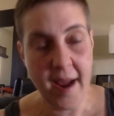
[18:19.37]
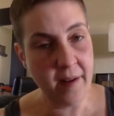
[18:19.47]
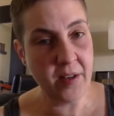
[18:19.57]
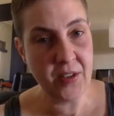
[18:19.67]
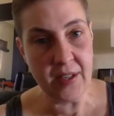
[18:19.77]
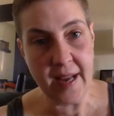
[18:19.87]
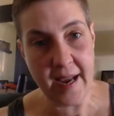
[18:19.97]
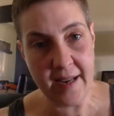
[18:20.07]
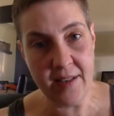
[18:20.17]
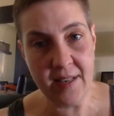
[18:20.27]
Alison
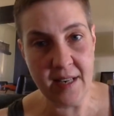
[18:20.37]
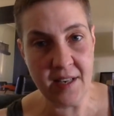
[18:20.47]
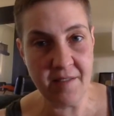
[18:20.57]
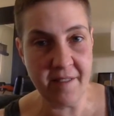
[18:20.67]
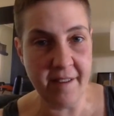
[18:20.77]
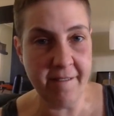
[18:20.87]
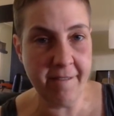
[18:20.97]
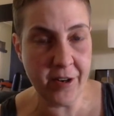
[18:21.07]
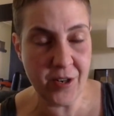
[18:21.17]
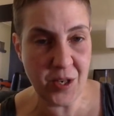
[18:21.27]
had to testify
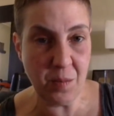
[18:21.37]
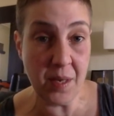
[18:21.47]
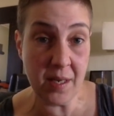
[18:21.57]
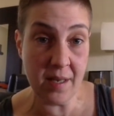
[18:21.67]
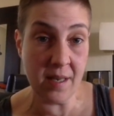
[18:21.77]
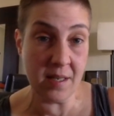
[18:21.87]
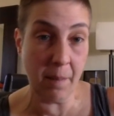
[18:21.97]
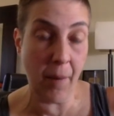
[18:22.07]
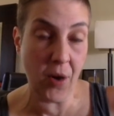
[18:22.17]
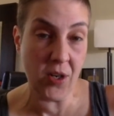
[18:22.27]
first because as a
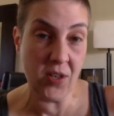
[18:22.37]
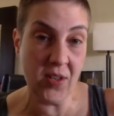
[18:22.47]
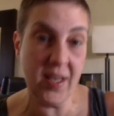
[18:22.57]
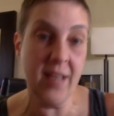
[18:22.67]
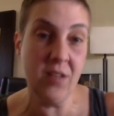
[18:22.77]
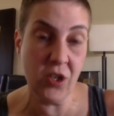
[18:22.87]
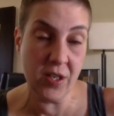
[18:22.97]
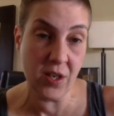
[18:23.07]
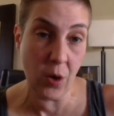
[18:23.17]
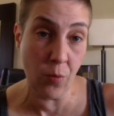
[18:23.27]
party to the case, she
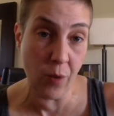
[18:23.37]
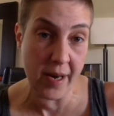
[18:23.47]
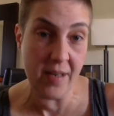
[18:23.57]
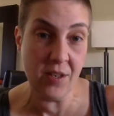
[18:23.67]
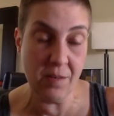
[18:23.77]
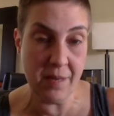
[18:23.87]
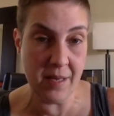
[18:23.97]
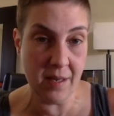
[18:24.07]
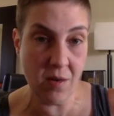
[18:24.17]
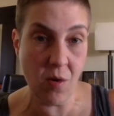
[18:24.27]
has a right to be
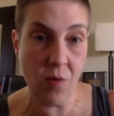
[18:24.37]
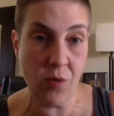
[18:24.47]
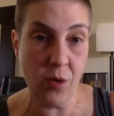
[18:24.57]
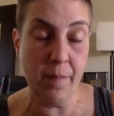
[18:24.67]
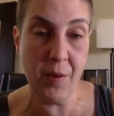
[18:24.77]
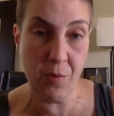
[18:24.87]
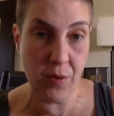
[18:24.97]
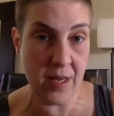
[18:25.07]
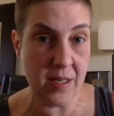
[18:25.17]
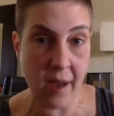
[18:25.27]
in the courtroom through
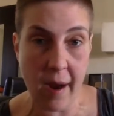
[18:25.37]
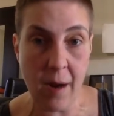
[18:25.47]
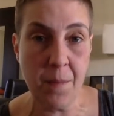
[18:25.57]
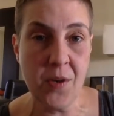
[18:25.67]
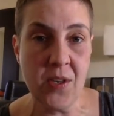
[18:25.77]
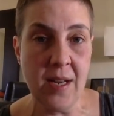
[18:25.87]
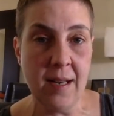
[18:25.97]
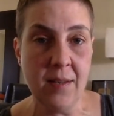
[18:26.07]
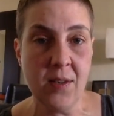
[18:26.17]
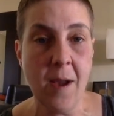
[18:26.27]
the entire
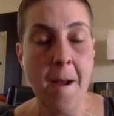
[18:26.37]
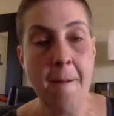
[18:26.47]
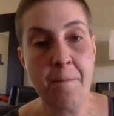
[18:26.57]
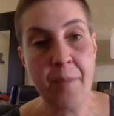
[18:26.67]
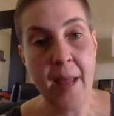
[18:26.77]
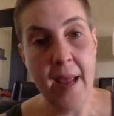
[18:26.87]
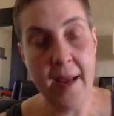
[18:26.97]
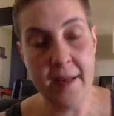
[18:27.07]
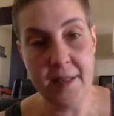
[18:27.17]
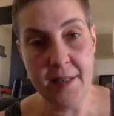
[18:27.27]
proceedings,
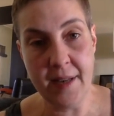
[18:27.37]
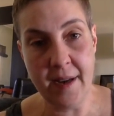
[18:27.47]
and